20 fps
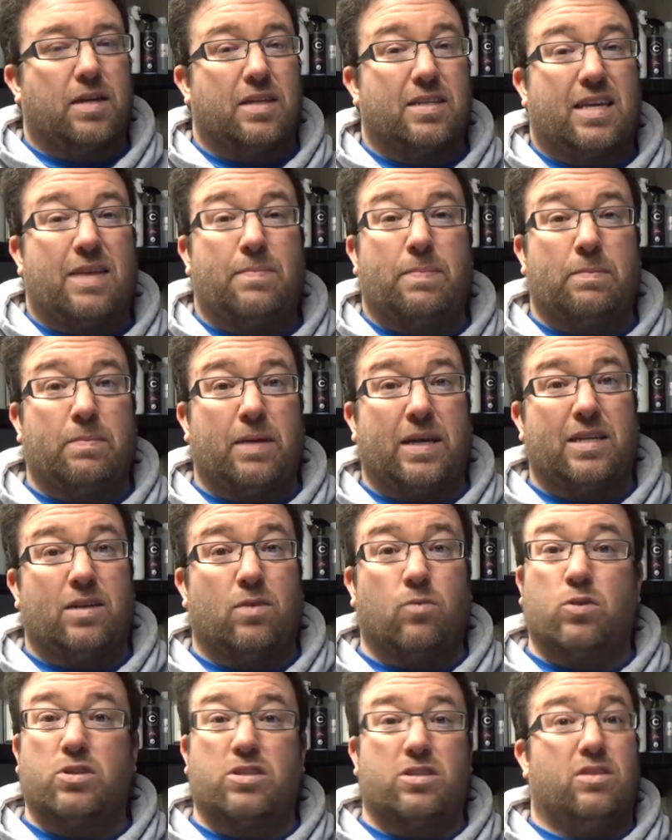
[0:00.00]
And keep in mind,
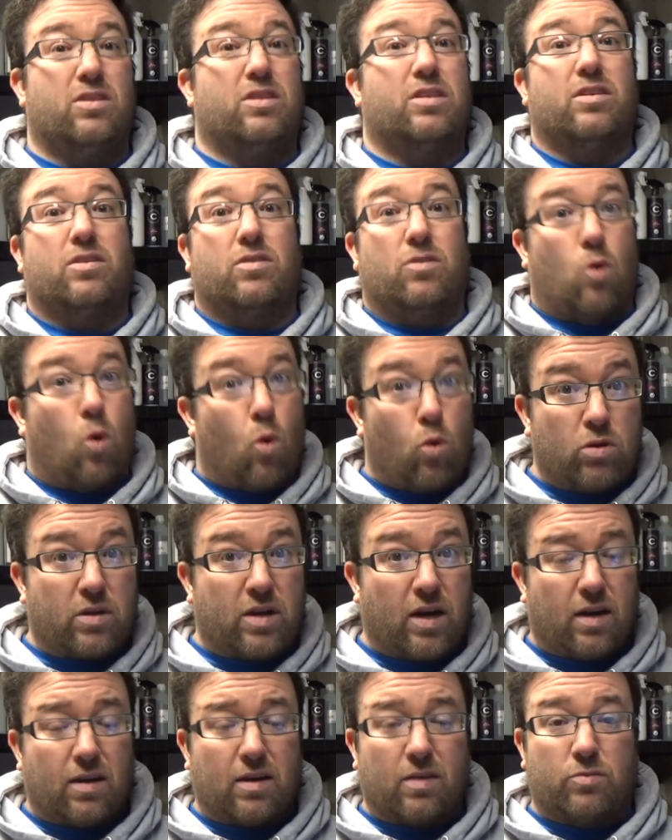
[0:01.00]
it wasn't the whole
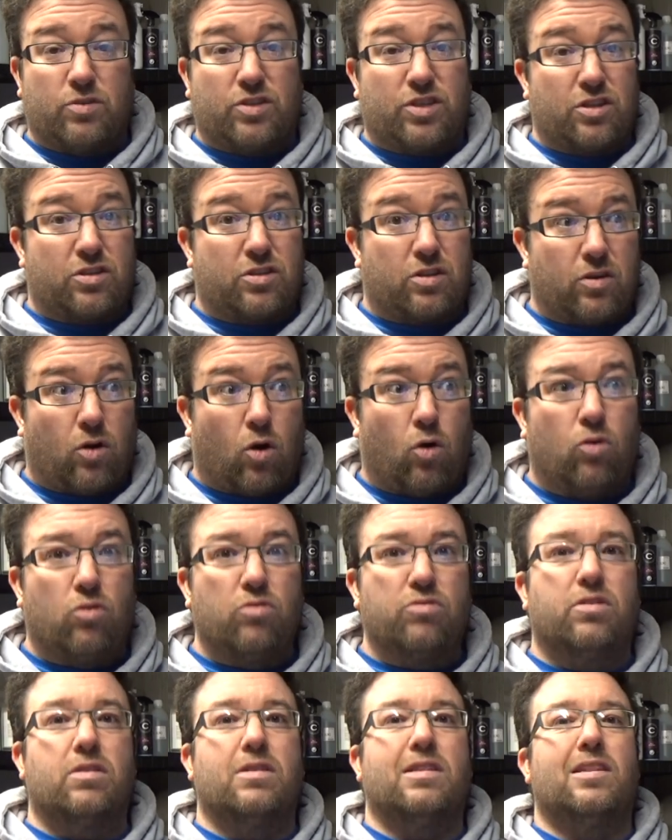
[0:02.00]
car, it was just
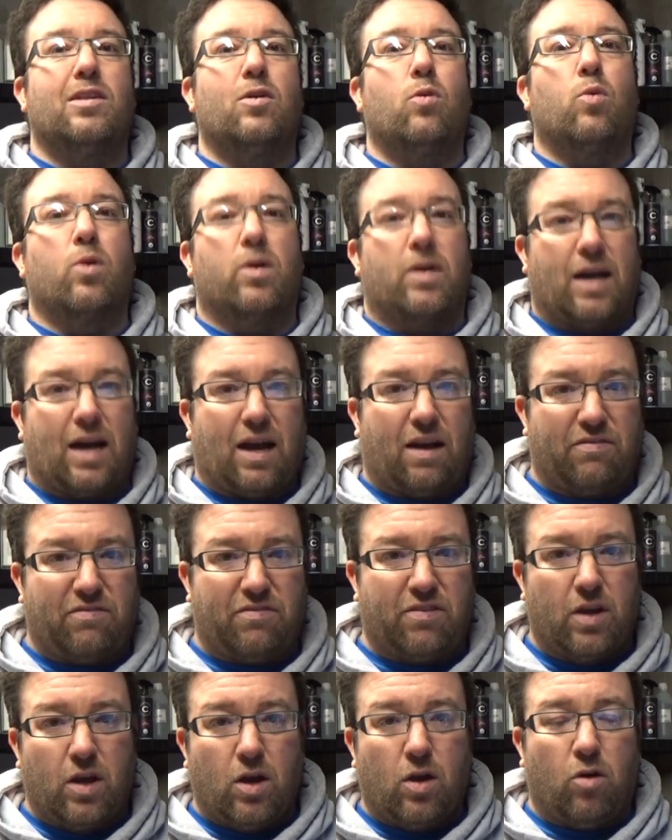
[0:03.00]
all the lower
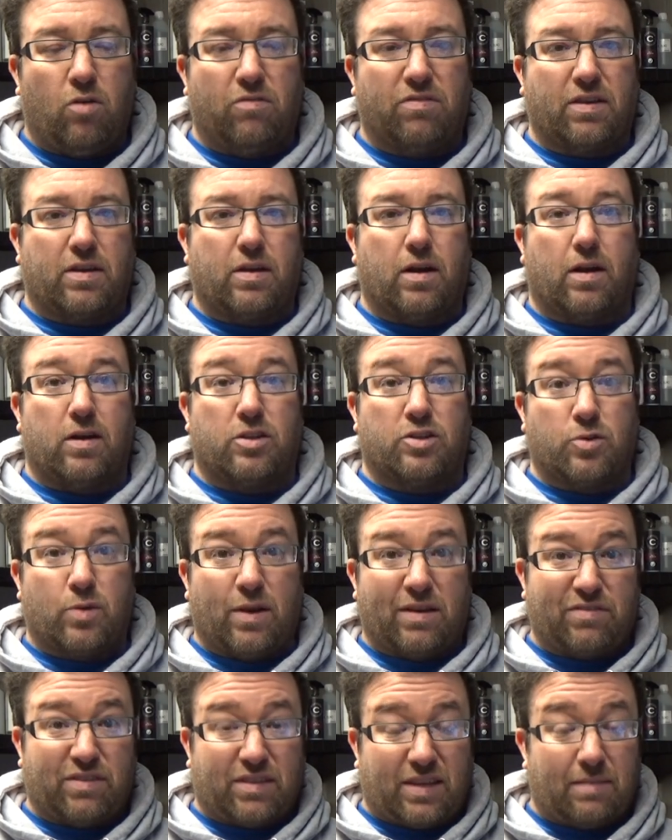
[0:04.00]
half of the car, so
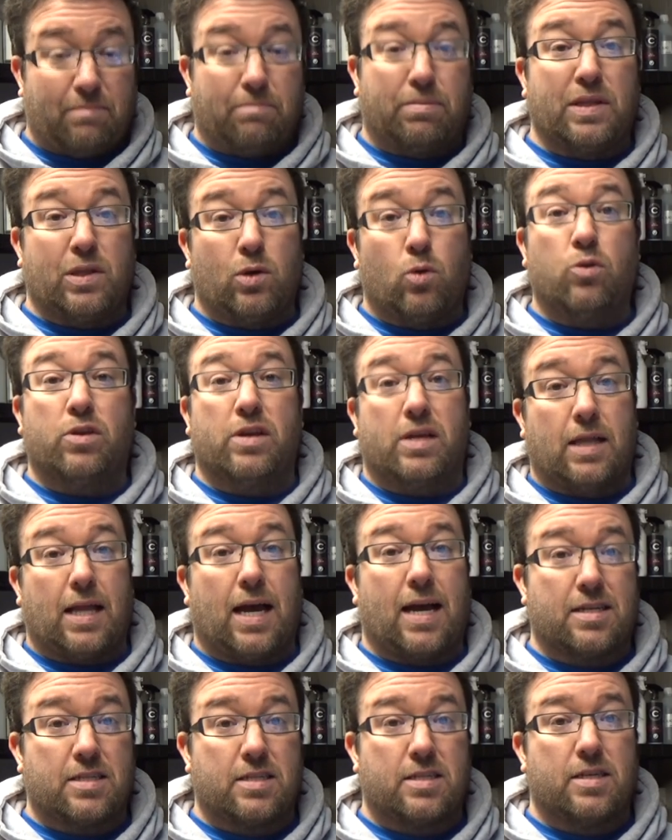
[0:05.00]
everything below the
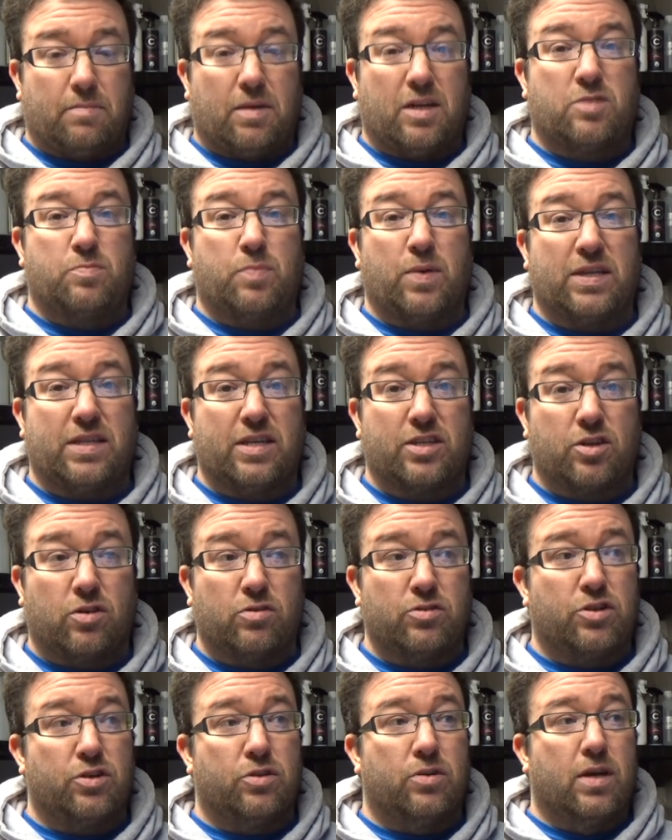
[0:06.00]
glass I sprayed this
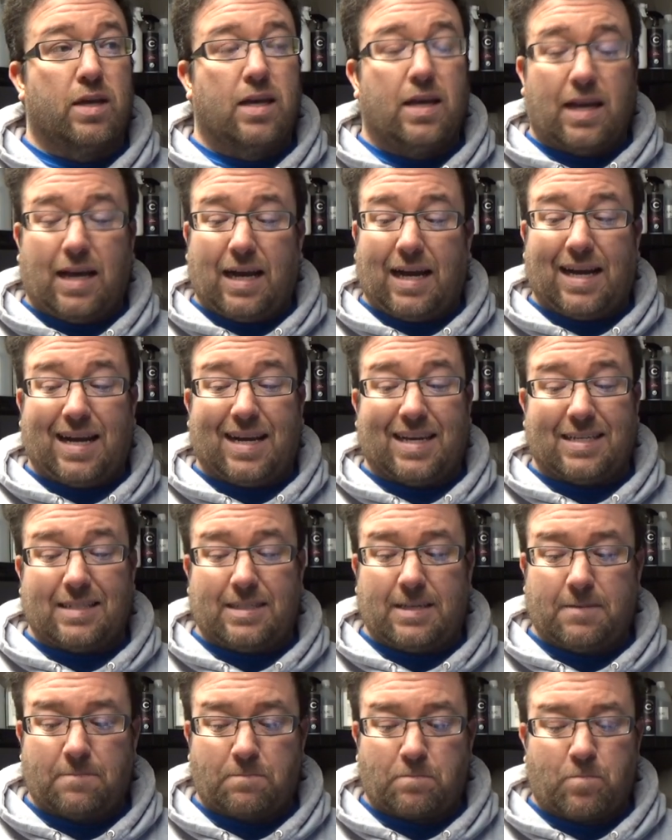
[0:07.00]
onto,
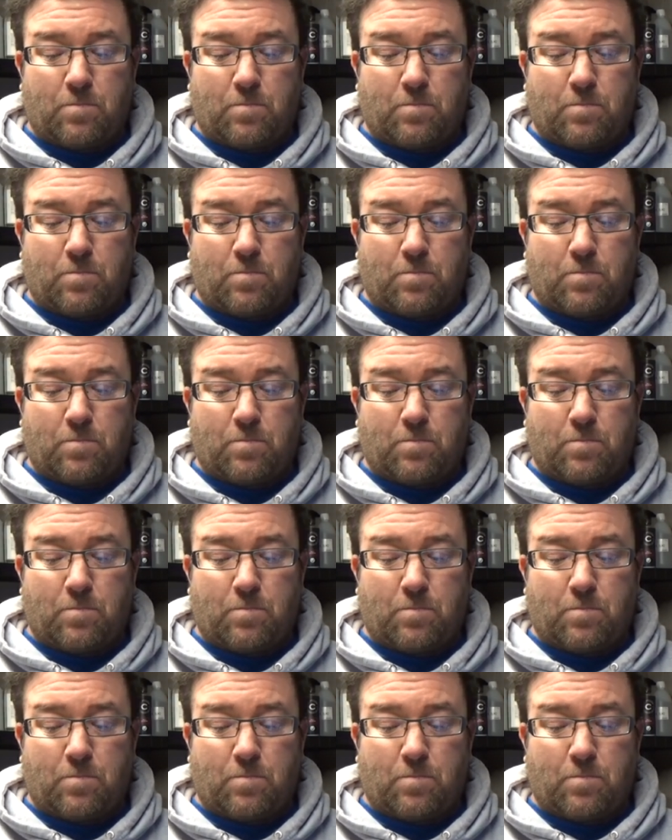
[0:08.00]
and